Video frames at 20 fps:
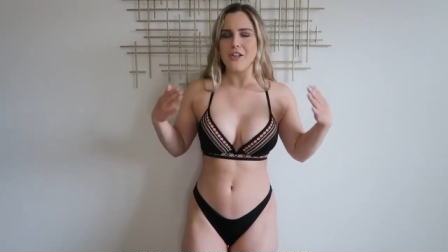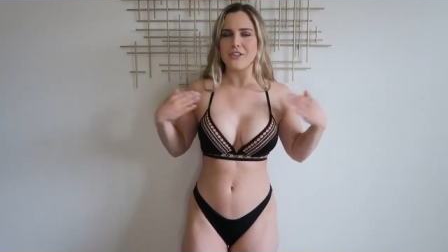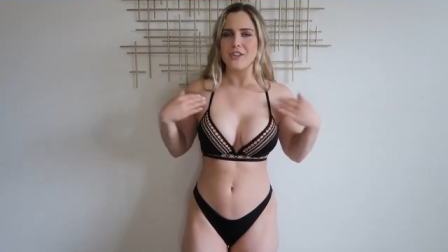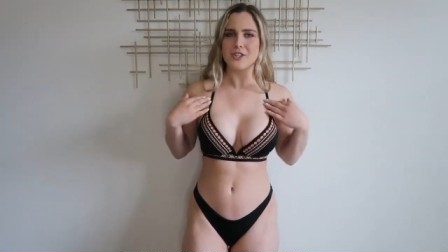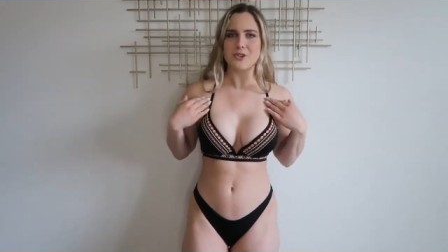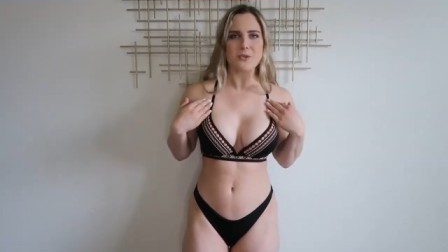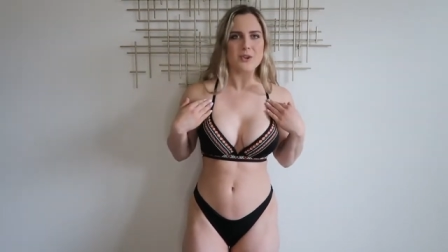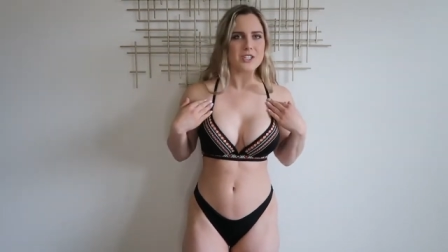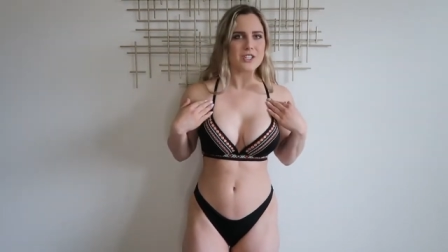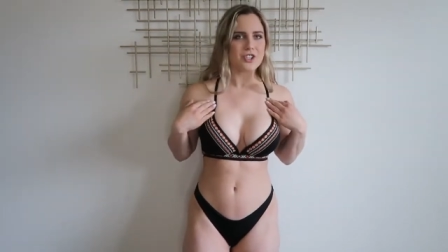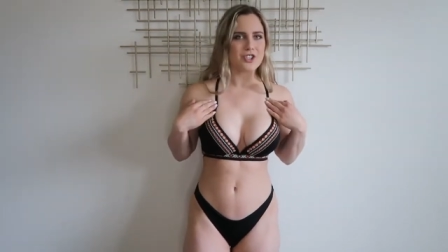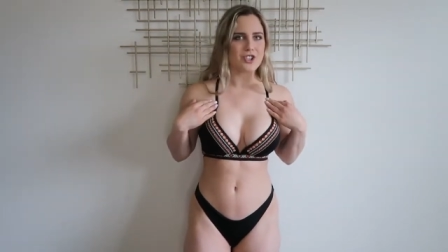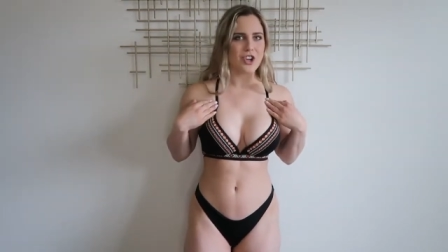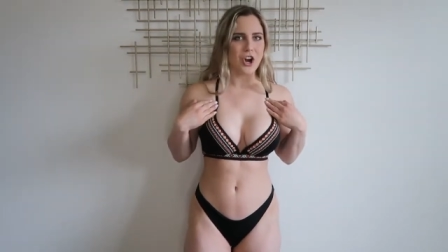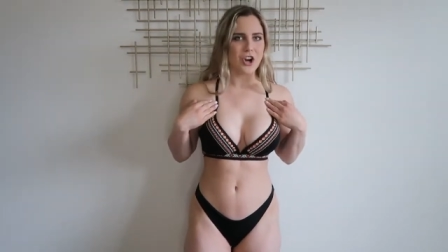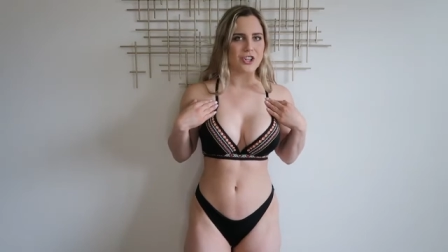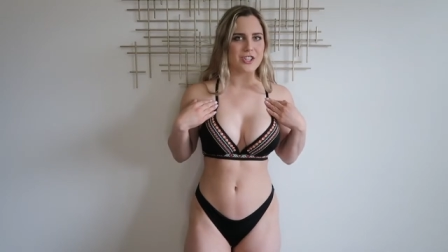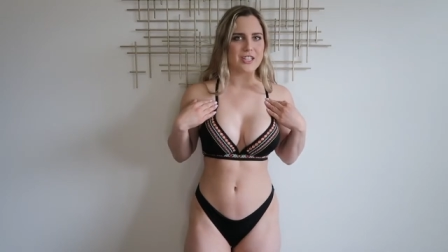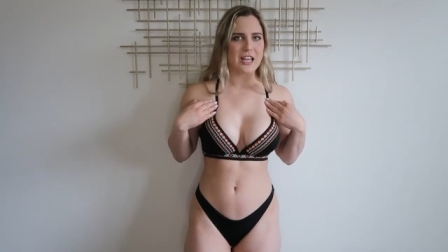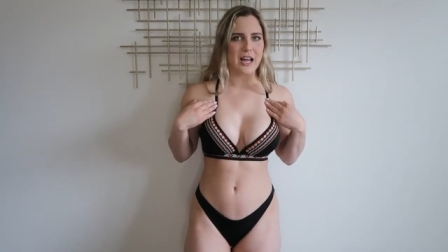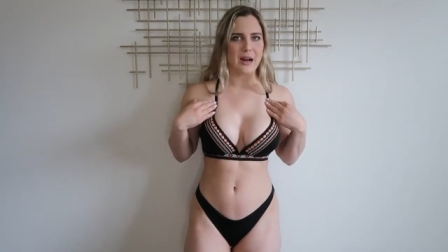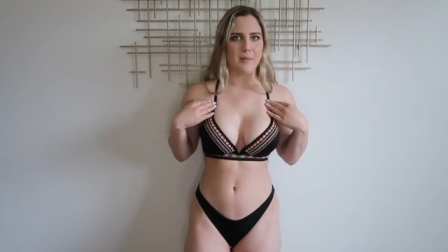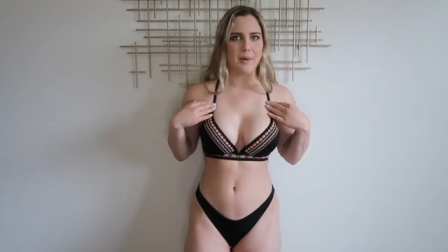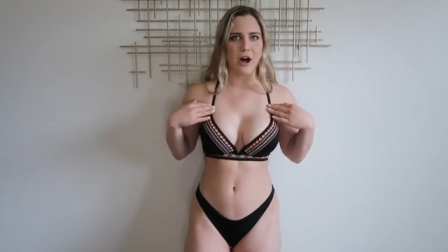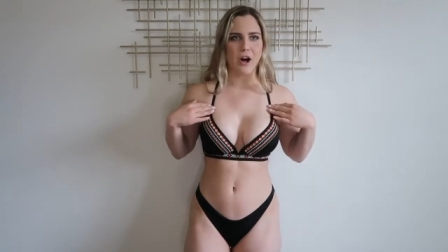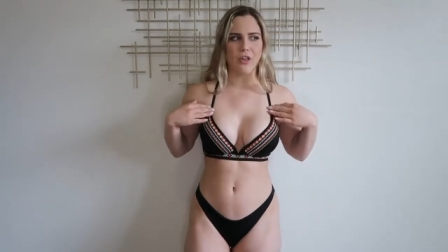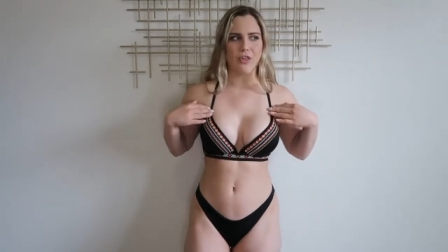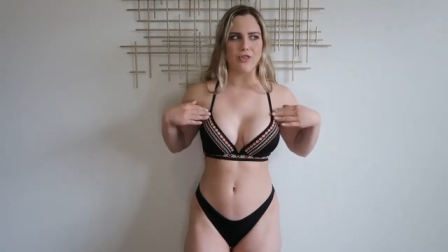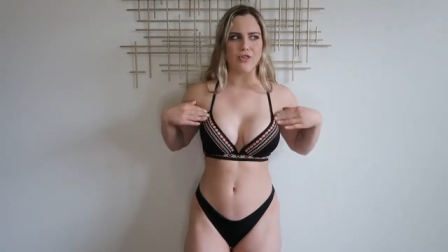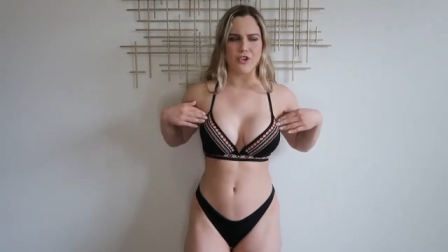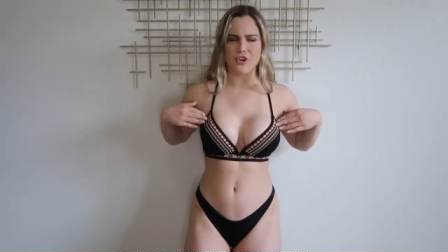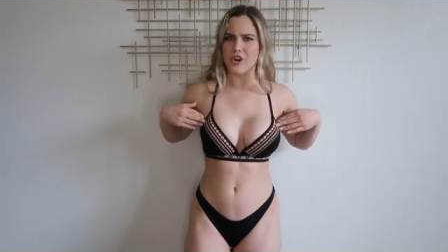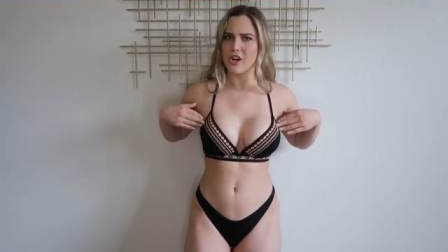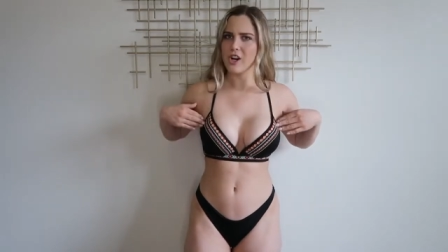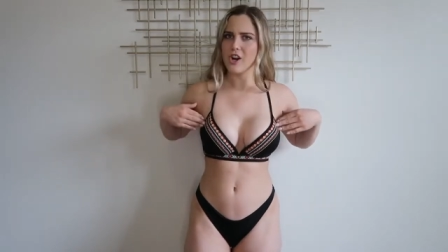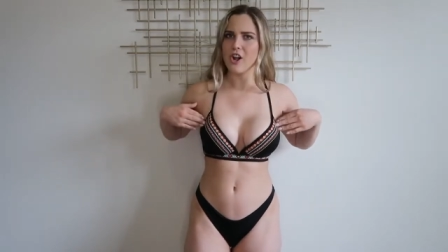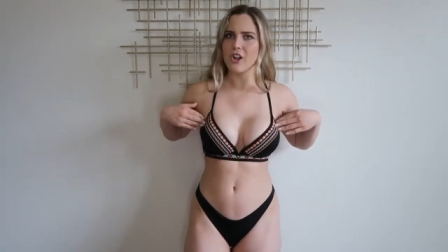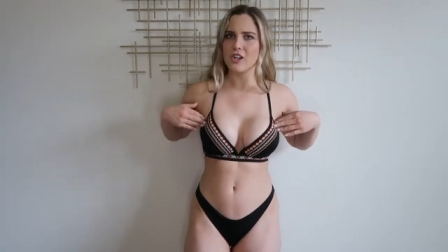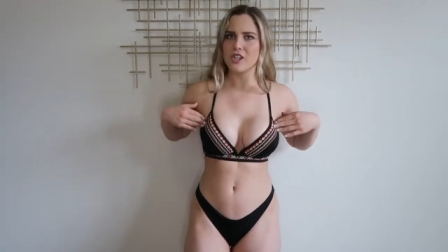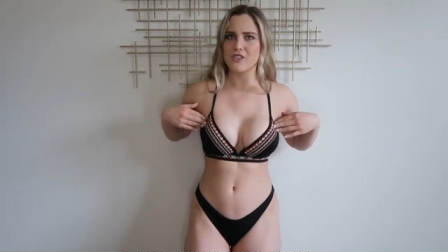This one starts at about
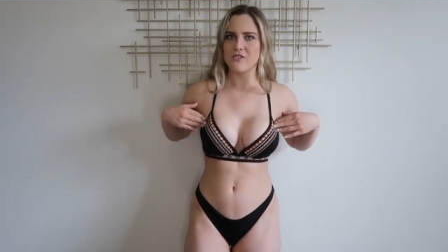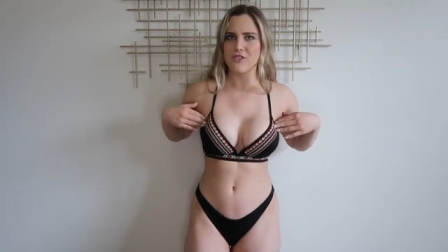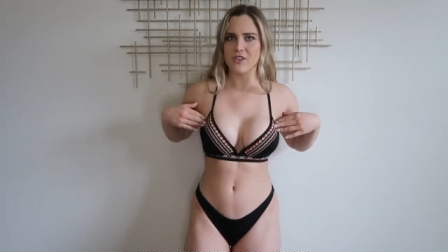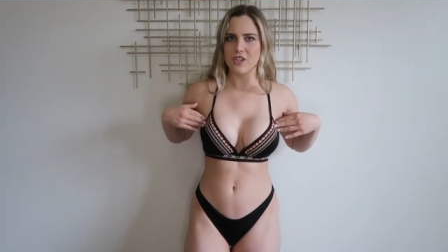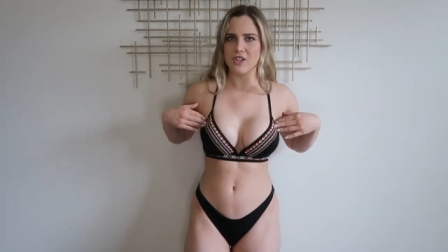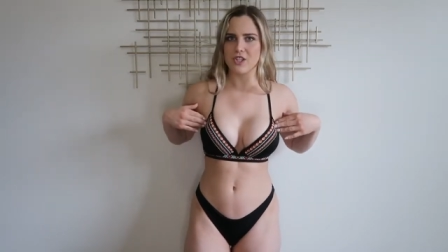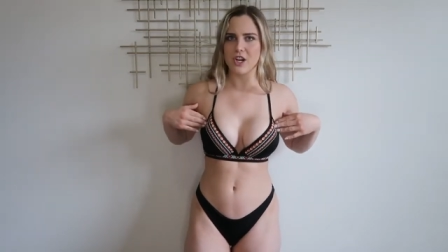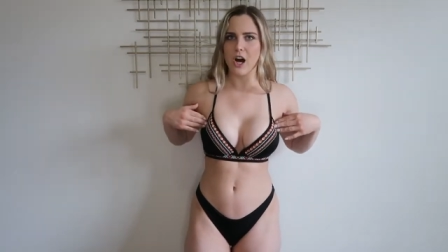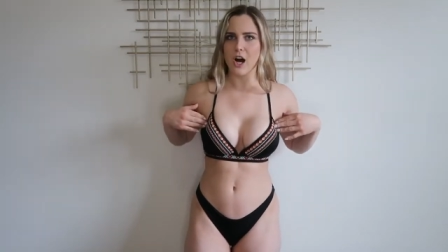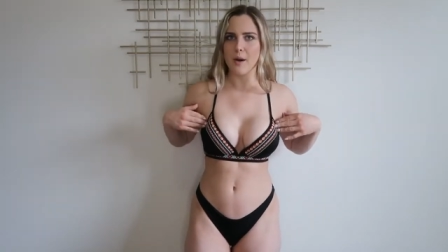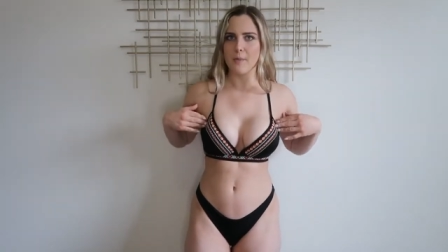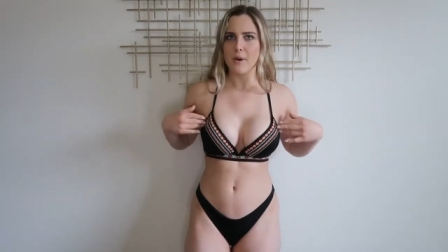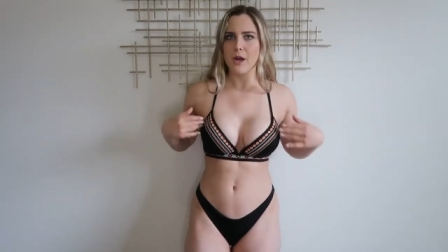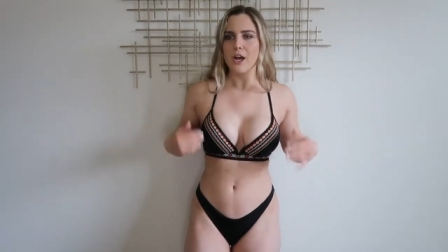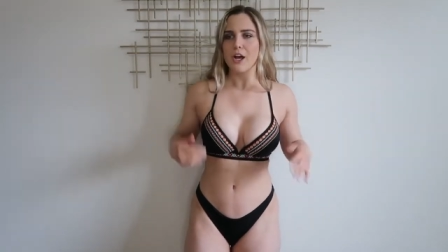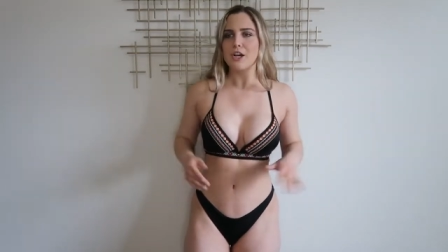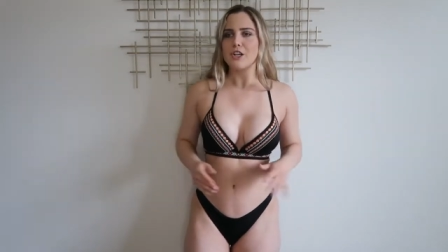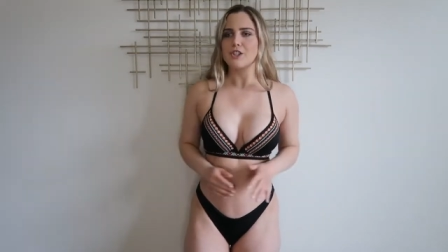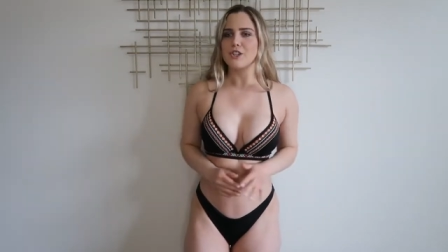$30 for the top,